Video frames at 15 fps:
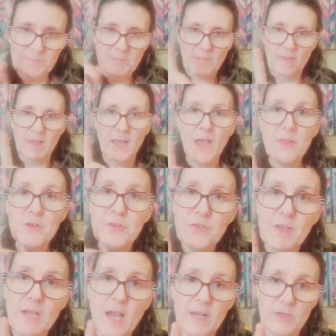the other
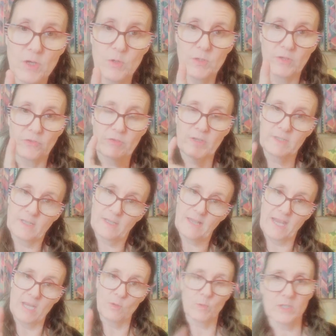thing I noticed in the
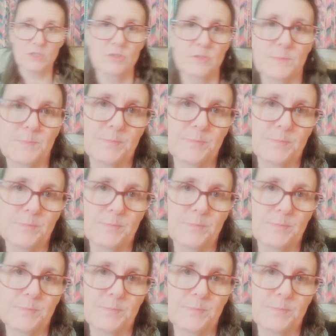language,